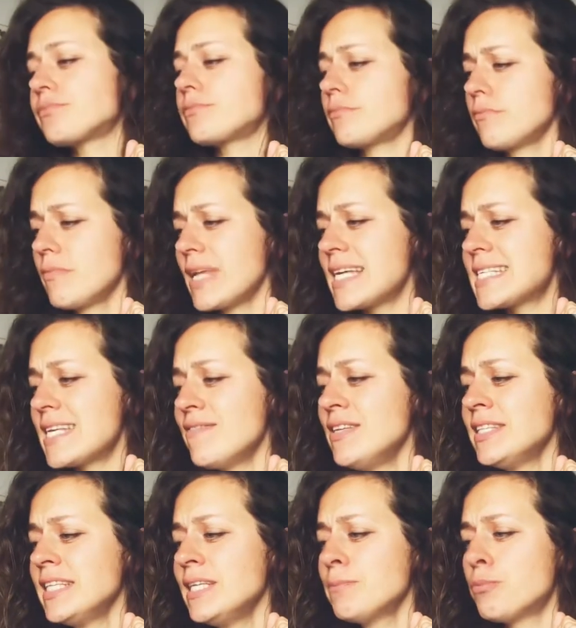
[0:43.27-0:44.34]

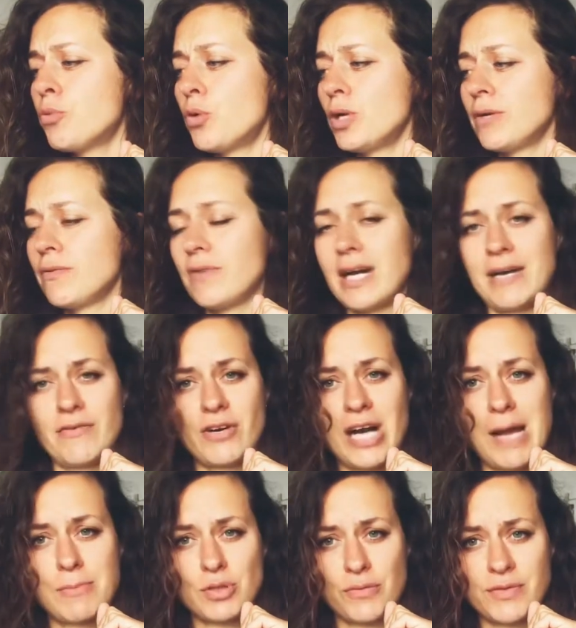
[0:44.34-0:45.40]
17.5 grams of
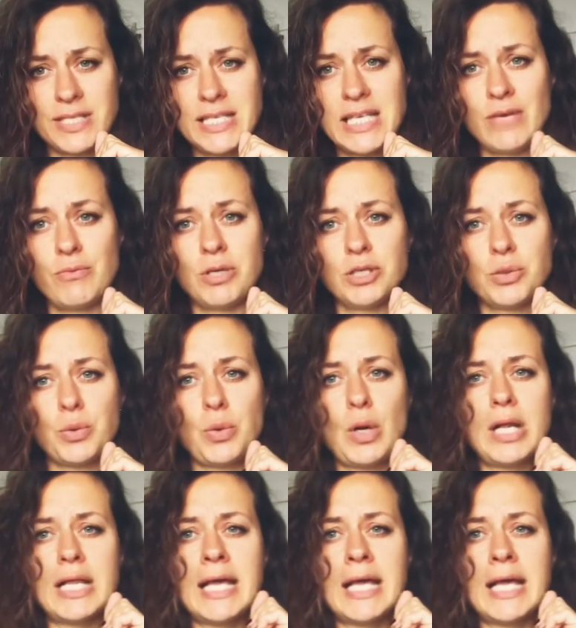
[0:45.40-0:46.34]
seaweed oil.